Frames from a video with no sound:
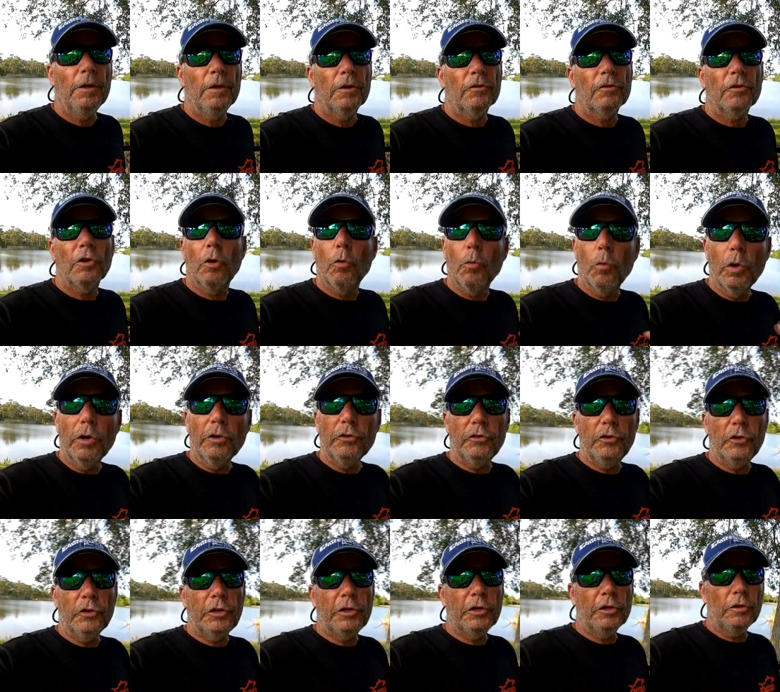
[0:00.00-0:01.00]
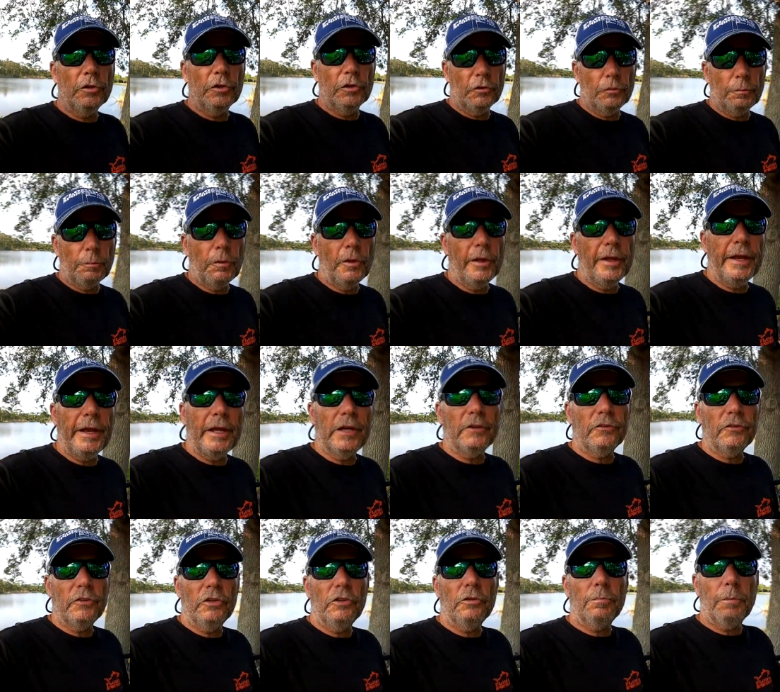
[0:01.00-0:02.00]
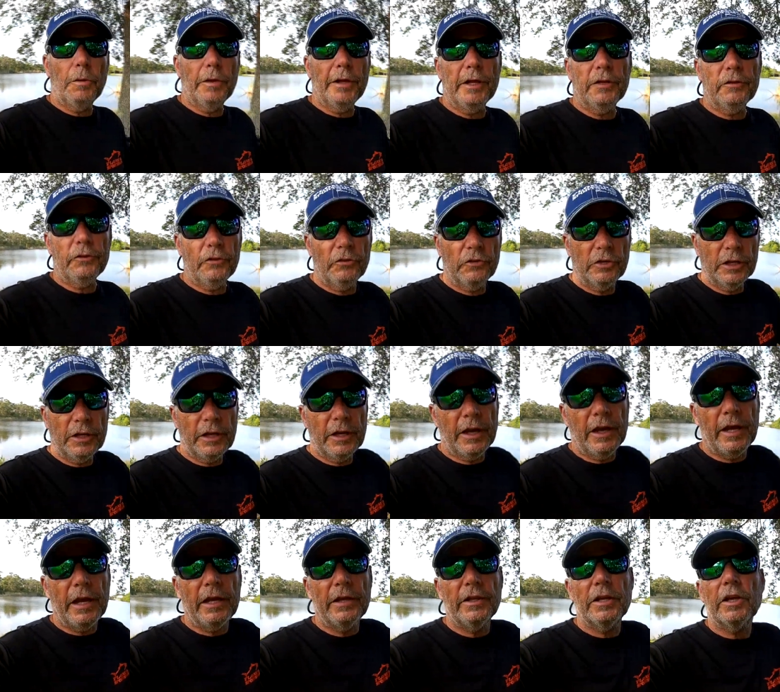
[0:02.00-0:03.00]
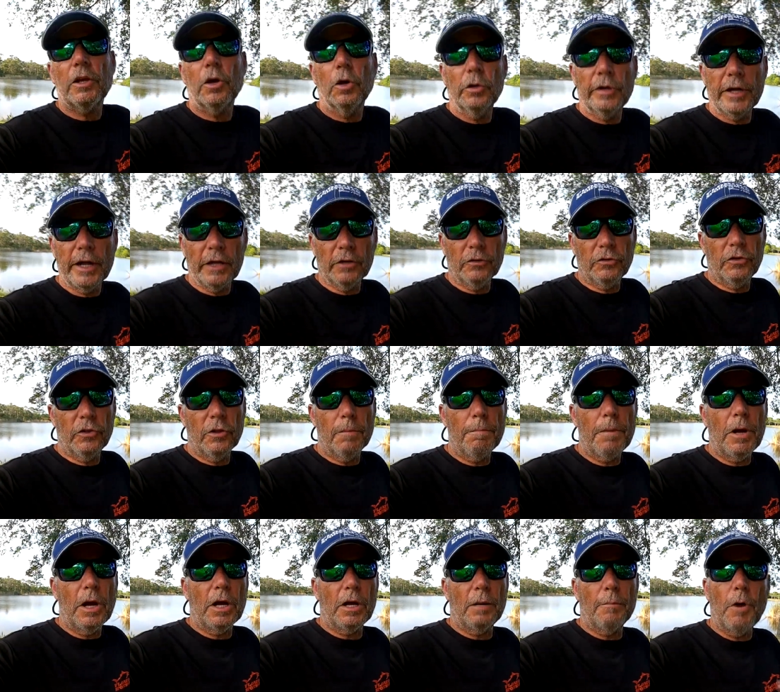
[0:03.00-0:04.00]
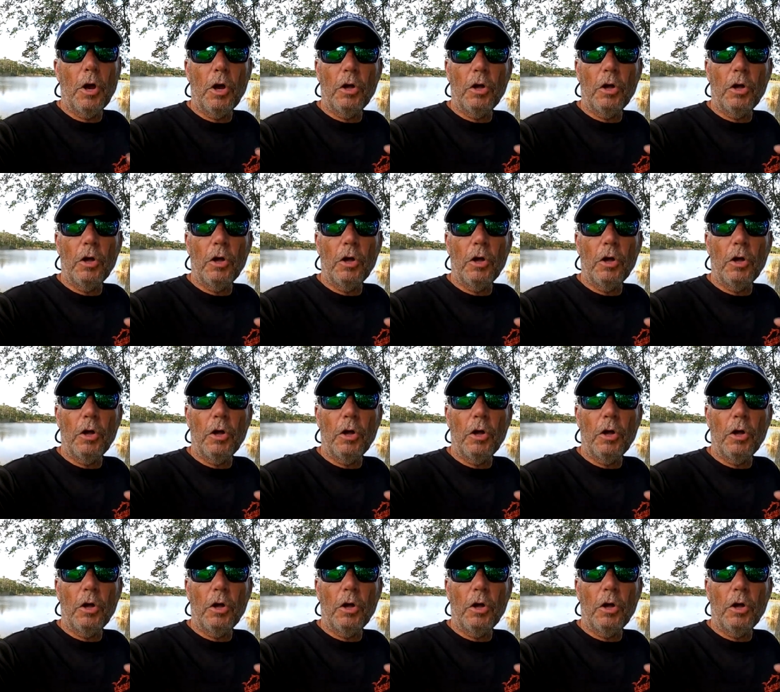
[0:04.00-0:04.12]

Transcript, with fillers: So once you kill these plants, these plants decay, they go down to the bottom.